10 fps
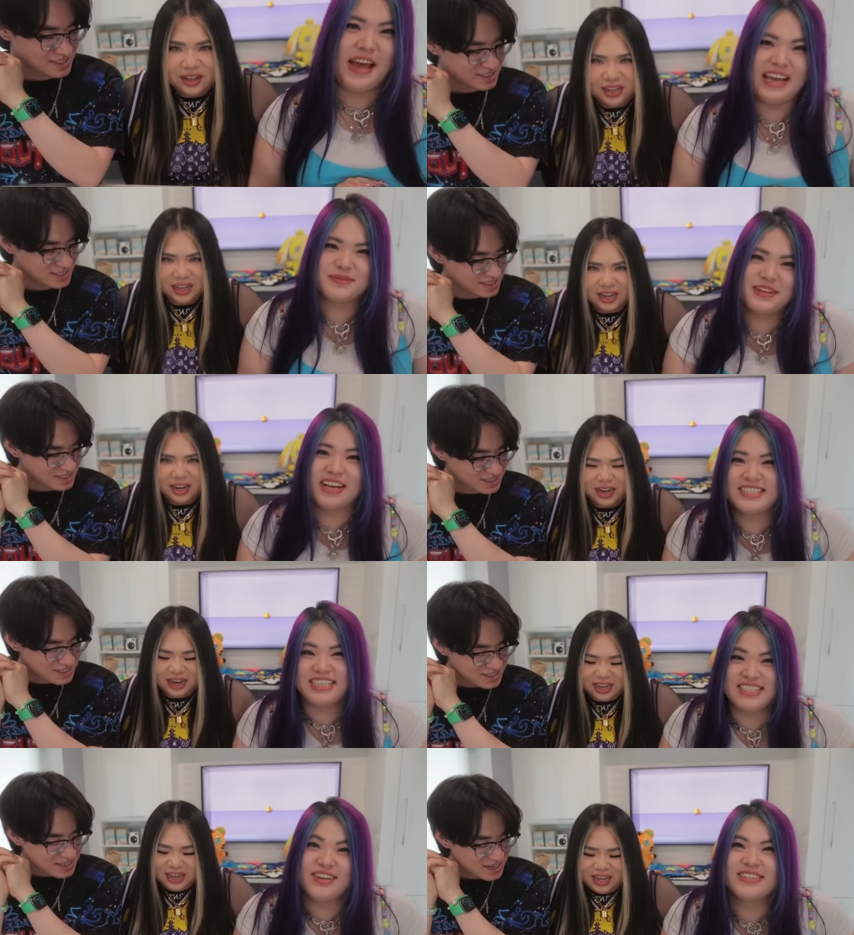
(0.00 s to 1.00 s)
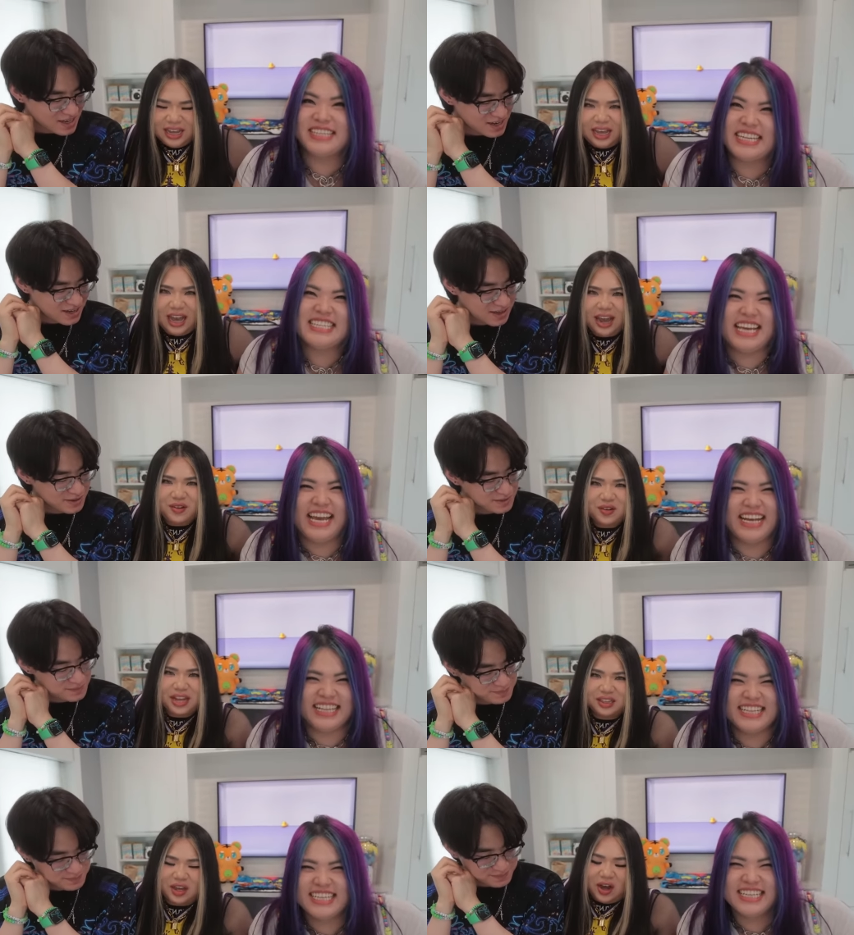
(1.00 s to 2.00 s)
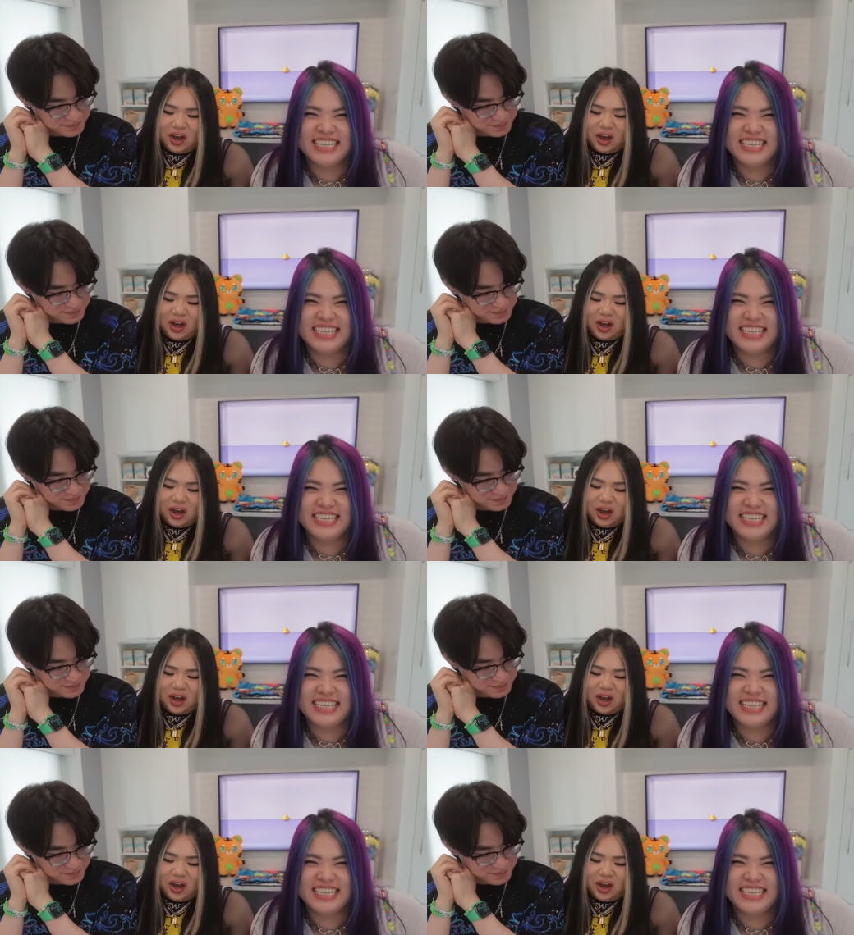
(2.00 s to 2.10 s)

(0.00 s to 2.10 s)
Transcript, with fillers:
Speaker 1: fast because there's no D Q. Uh, I rate the